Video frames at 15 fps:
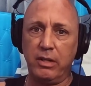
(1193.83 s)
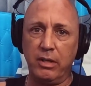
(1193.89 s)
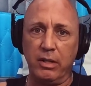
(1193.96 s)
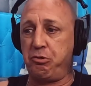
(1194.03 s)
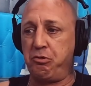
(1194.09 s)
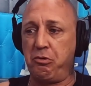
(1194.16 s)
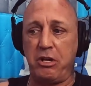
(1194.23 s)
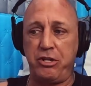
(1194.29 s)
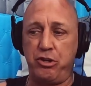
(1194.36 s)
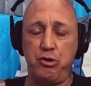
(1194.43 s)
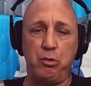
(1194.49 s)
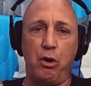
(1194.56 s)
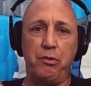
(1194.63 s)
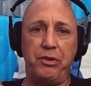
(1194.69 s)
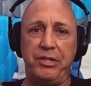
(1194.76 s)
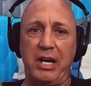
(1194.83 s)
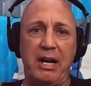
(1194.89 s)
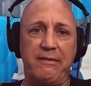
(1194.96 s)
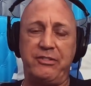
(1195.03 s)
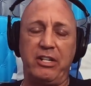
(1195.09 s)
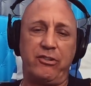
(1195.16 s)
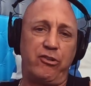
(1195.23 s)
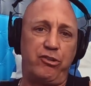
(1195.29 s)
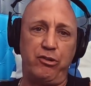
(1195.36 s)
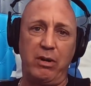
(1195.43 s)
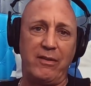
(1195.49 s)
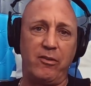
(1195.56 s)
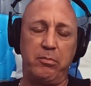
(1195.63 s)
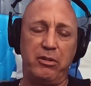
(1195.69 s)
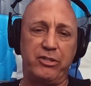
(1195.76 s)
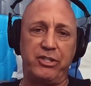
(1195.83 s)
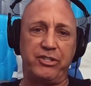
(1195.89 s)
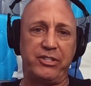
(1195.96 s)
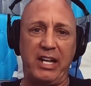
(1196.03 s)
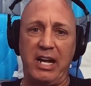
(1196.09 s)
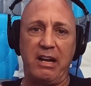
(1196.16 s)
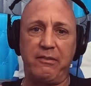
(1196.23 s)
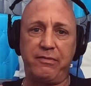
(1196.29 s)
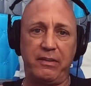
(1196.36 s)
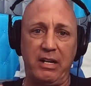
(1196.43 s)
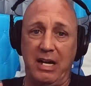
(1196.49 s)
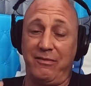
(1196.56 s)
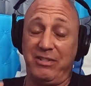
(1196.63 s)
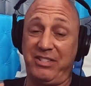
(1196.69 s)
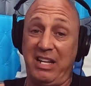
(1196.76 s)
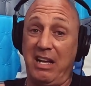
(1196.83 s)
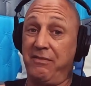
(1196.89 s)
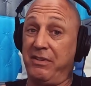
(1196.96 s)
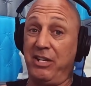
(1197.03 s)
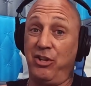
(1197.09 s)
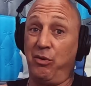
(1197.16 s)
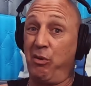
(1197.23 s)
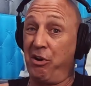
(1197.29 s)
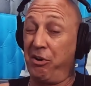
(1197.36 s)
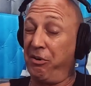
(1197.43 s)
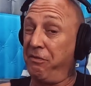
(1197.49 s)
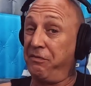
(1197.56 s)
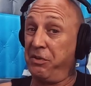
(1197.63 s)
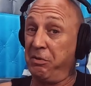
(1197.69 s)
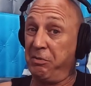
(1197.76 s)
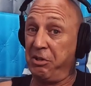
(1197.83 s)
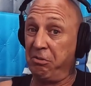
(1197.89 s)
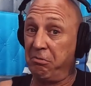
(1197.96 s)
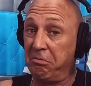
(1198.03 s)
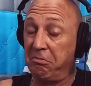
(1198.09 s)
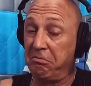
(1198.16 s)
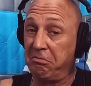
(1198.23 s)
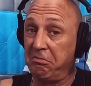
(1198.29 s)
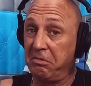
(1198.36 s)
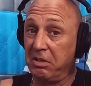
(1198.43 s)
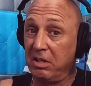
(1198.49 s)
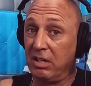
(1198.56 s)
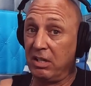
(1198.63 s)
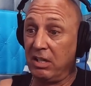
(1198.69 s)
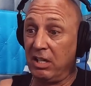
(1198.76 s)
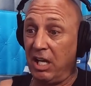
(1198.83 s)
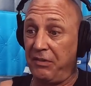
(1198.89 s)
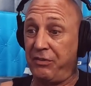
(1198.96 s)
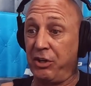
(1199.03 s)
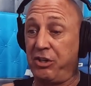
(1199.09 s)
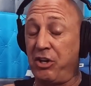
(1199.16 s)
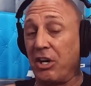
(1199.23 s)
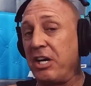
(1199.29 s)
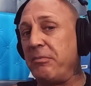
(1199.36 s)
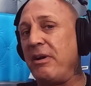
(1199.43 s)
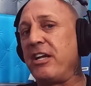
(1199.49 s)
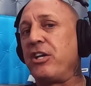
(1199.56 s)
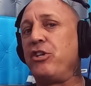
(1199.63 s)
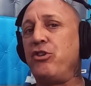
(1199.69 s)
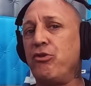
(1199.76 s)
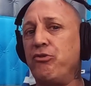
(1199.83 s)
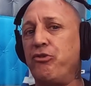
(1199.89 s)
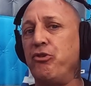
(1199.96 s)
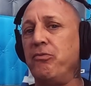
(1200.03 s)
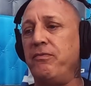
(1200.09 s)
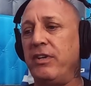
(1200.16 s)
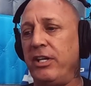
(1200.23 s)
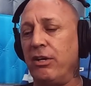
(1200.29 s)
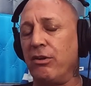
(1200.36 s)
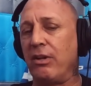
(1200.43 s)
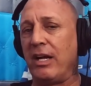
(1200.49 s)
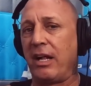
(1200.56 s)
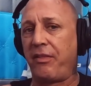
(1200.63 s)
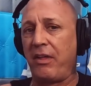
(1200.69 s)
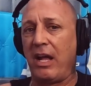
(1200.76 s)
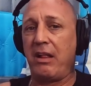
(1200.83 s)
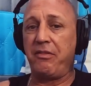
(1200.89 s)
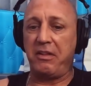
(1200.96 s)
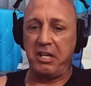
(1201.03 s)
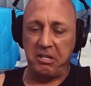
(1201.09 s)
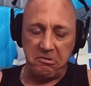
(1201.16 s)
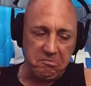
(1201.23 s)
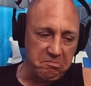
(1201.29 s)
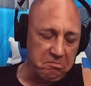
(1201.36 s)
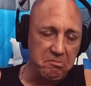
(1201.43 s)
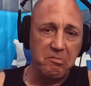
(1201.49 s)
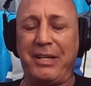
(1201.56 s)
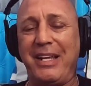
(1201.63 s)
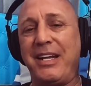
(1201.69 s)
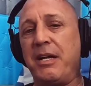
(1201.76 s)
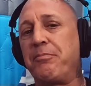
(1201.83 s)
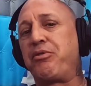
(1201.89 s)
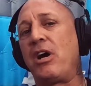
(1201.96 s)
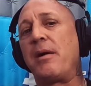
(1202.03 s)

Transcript: You own the dive center. You have a bunch of staff. Have a staff get in the water and film you. If you're going to make a YouTube video like that, then plan it